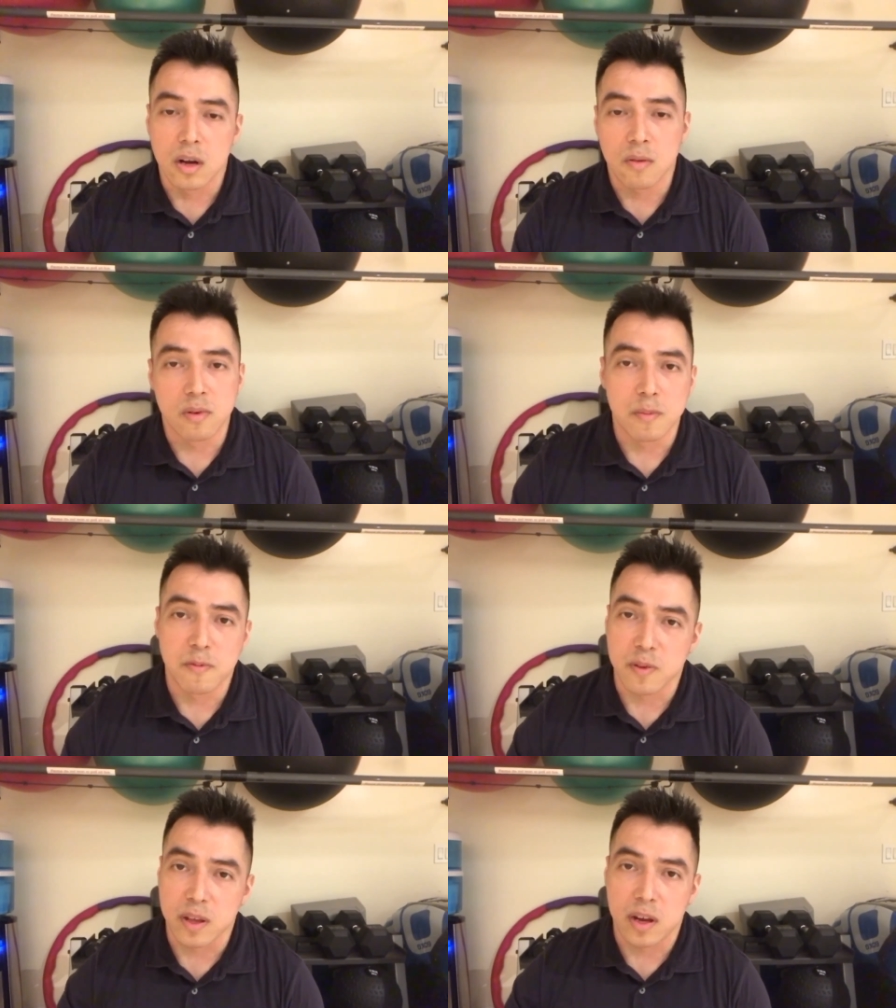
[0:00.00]
rib
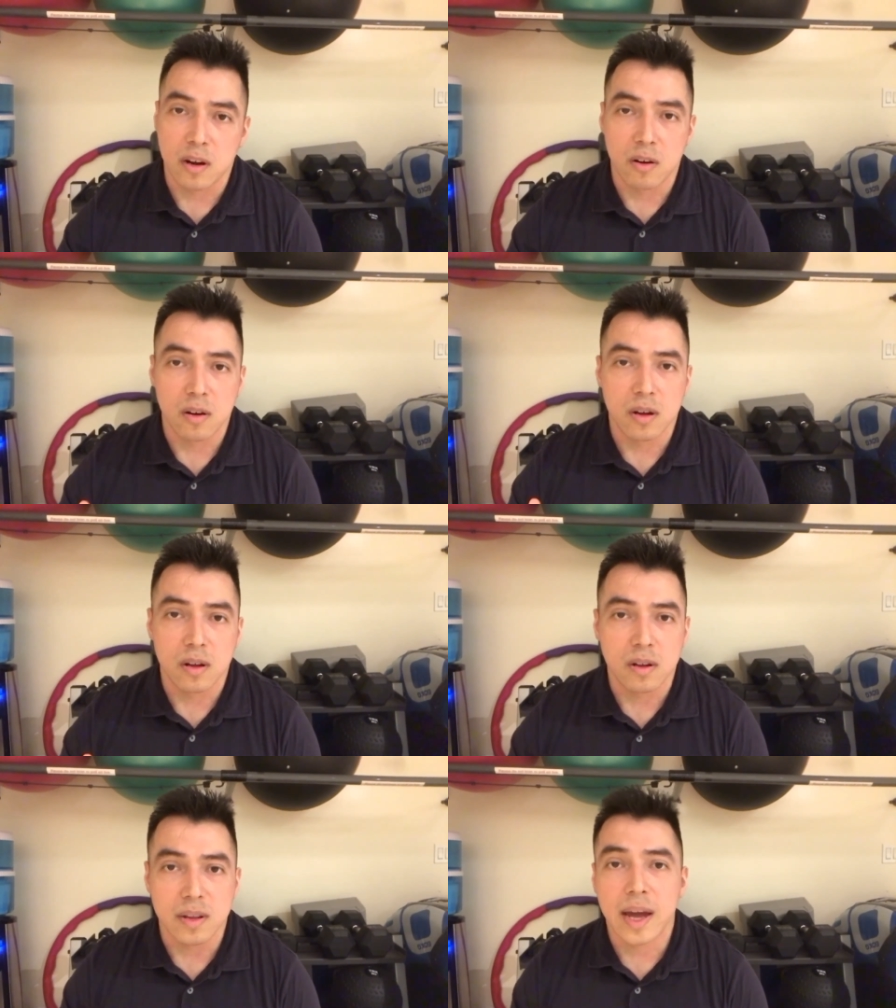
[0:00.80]
flare,
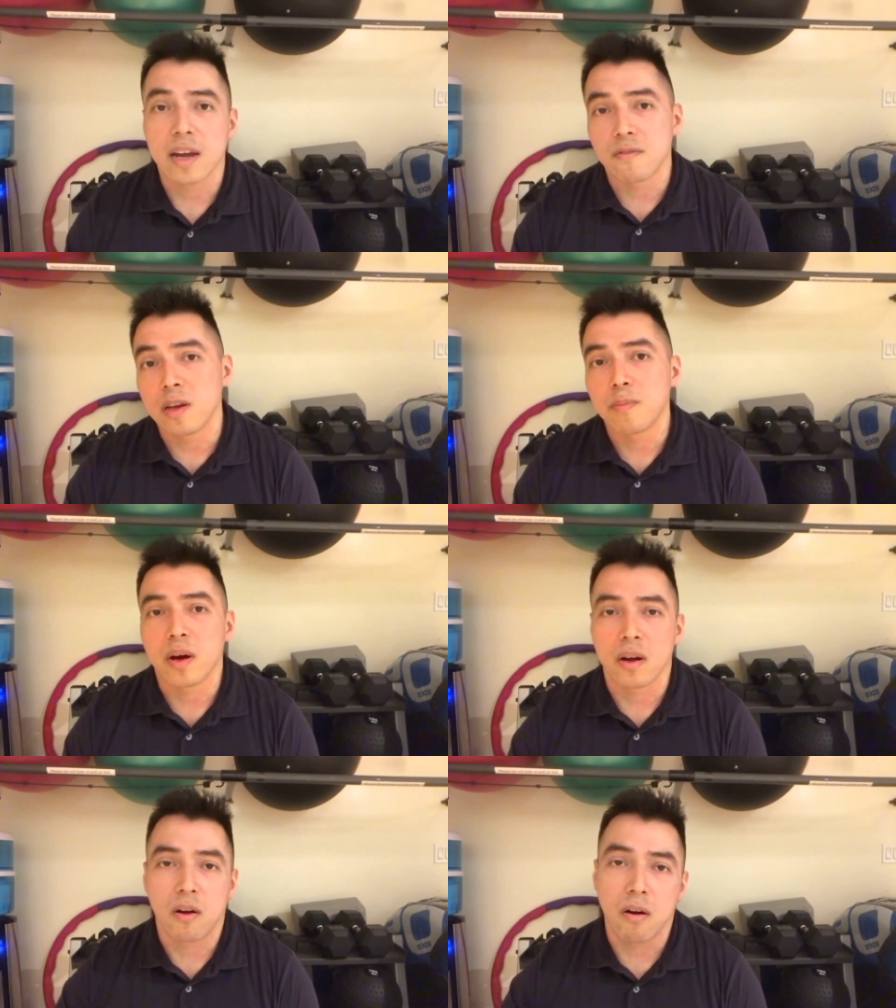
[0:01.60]
lack of hip
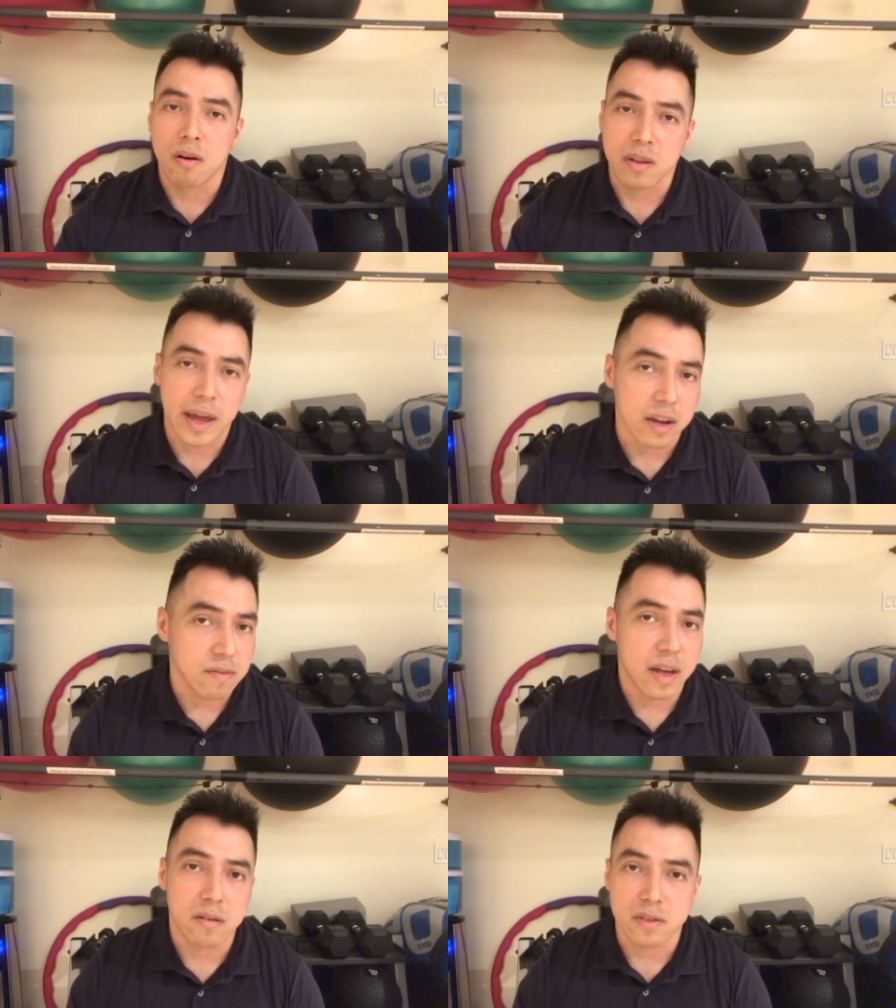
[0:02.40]
IR, lack of
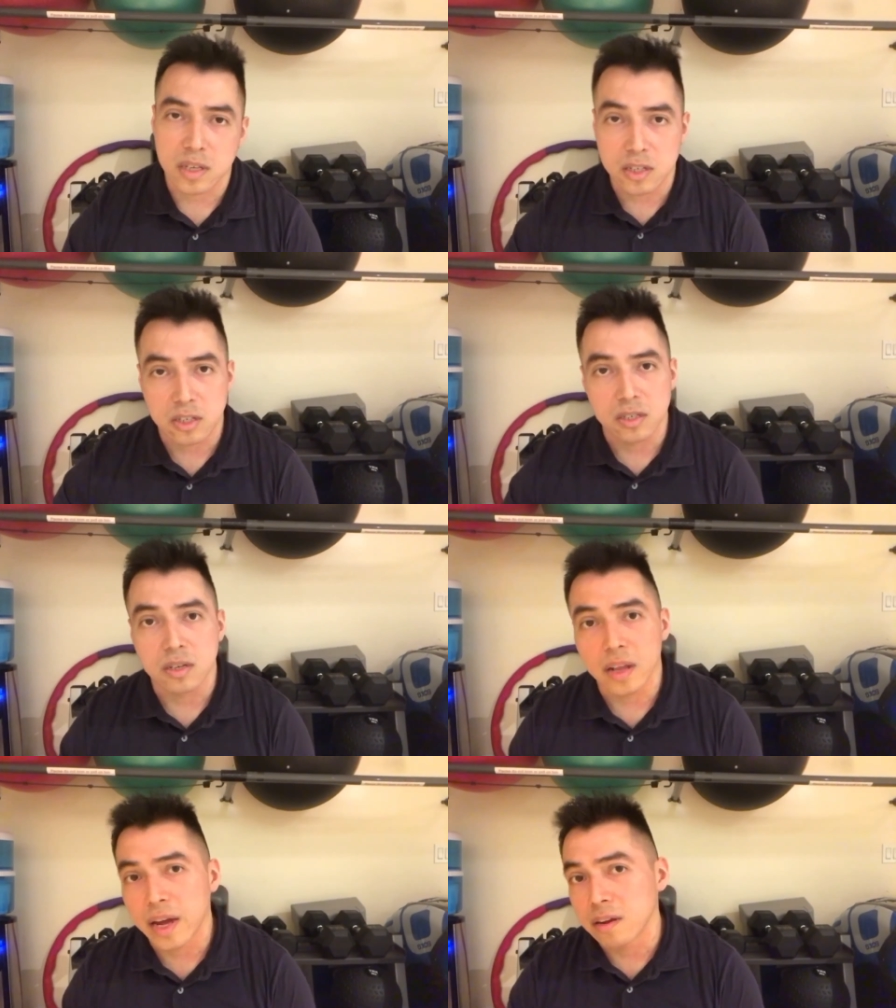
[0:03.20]

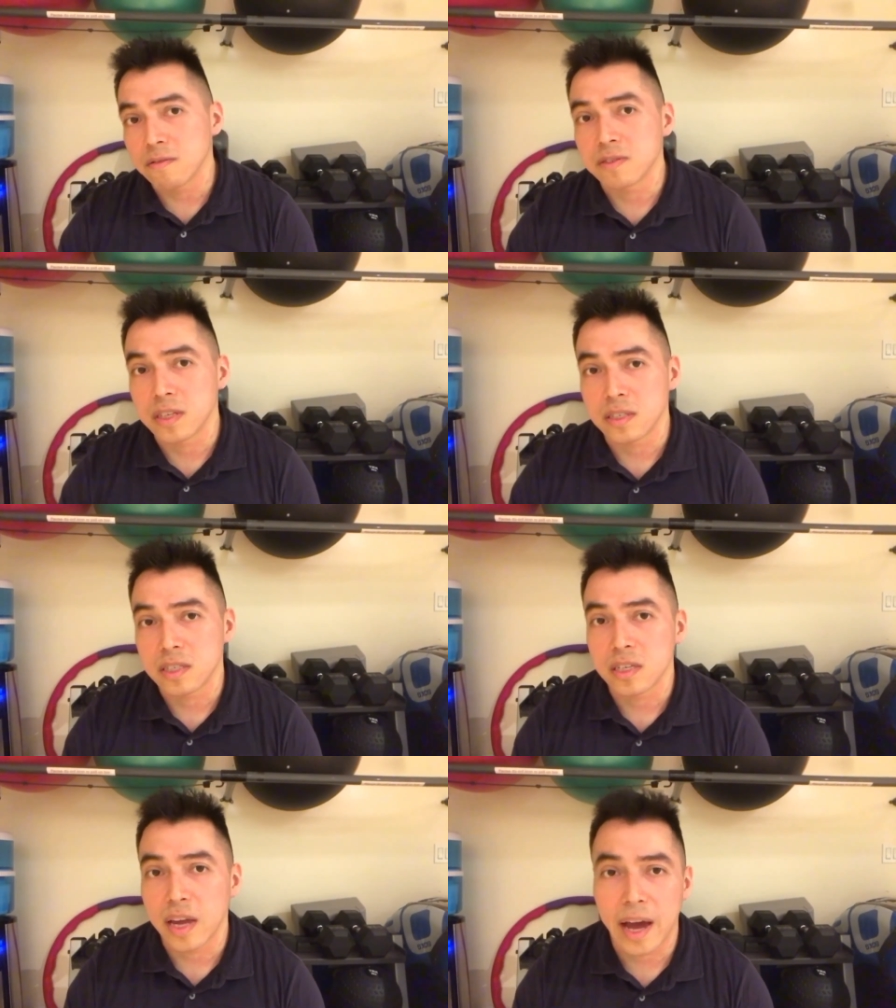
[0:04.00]
lateralization, lack of
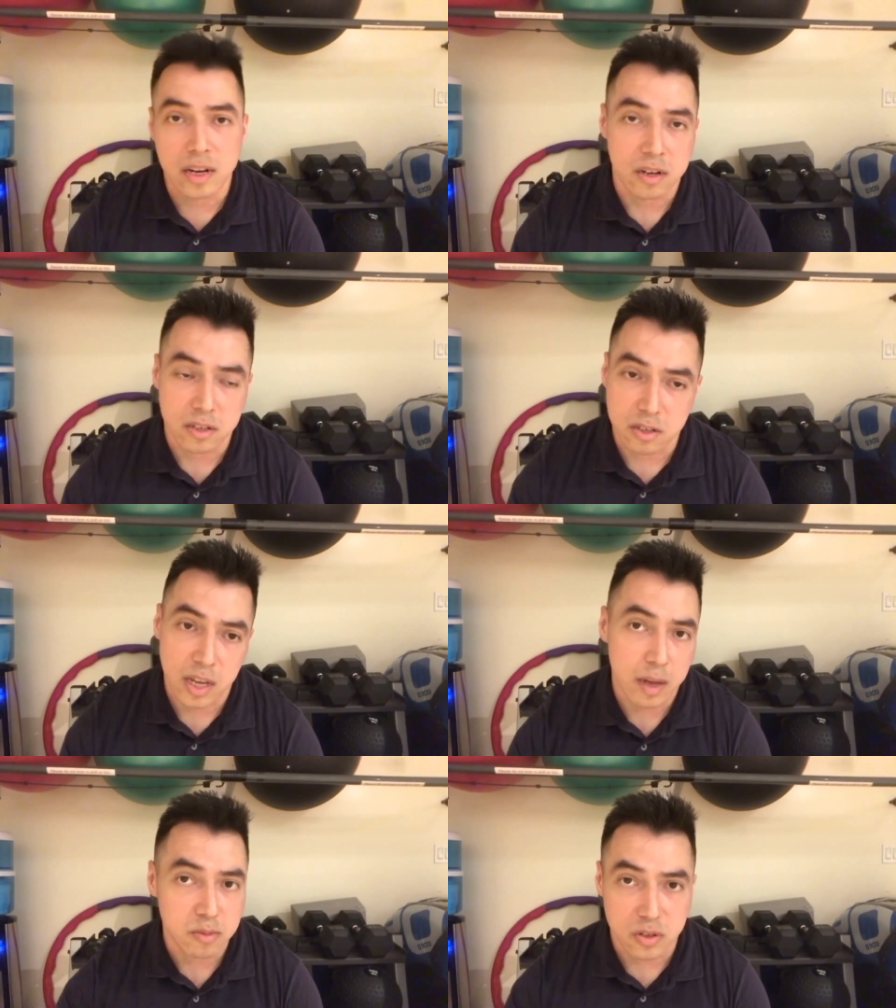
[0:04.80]
sensing adductors,
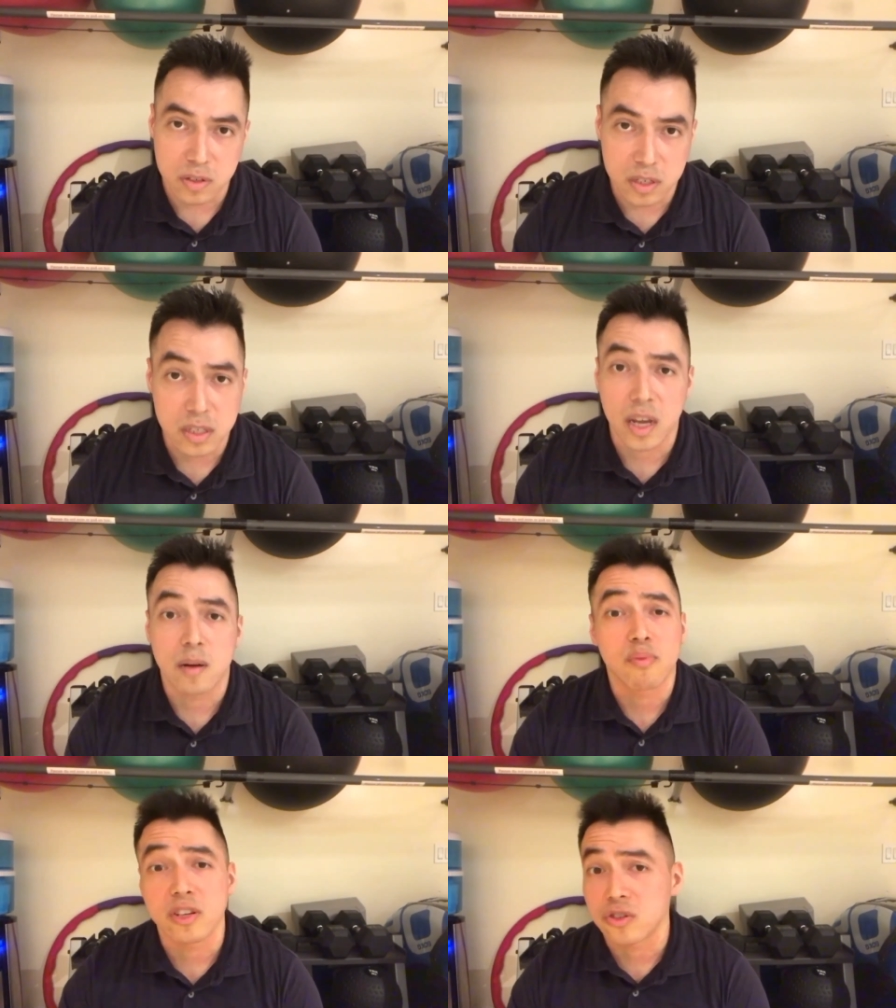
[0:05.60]
hamstrings,
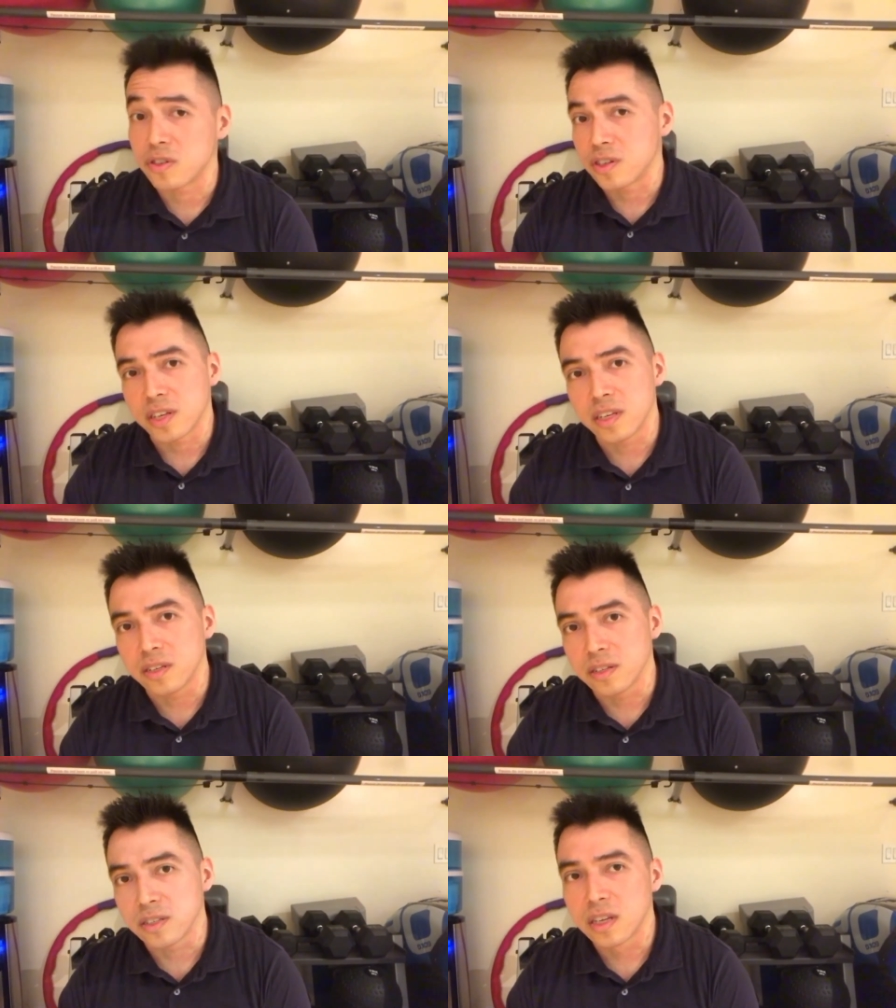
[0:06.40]
and pressure on your
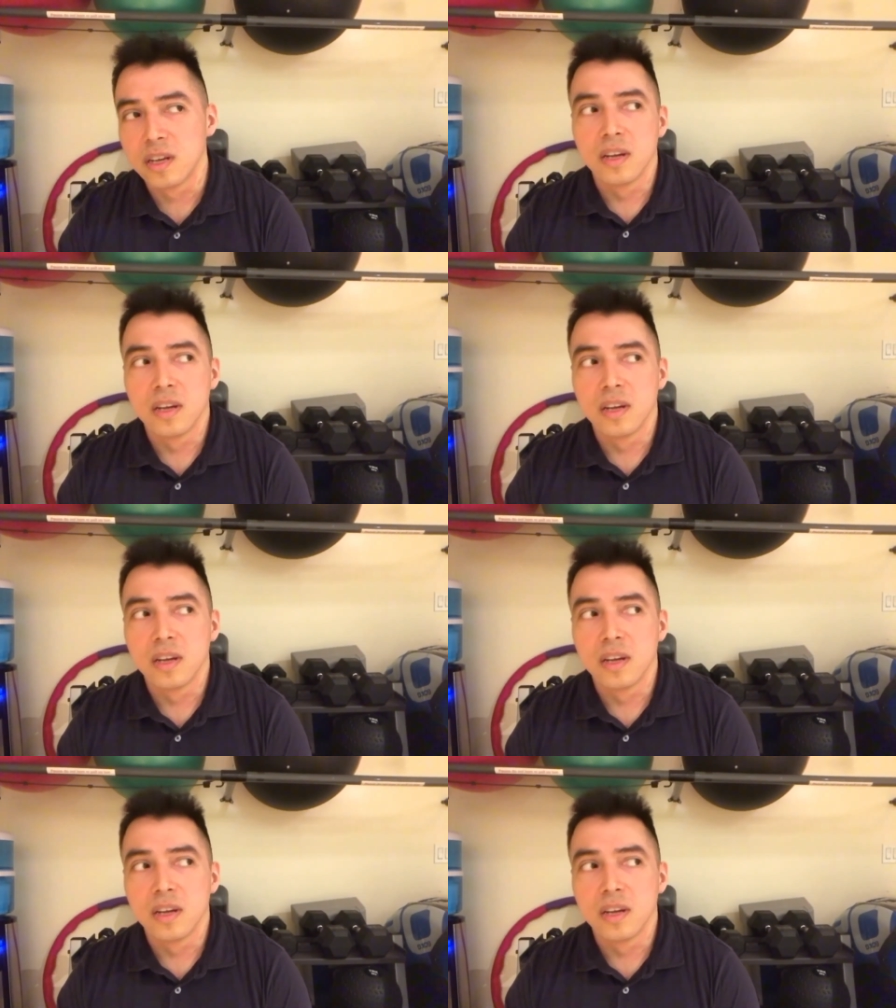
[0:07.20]
heels.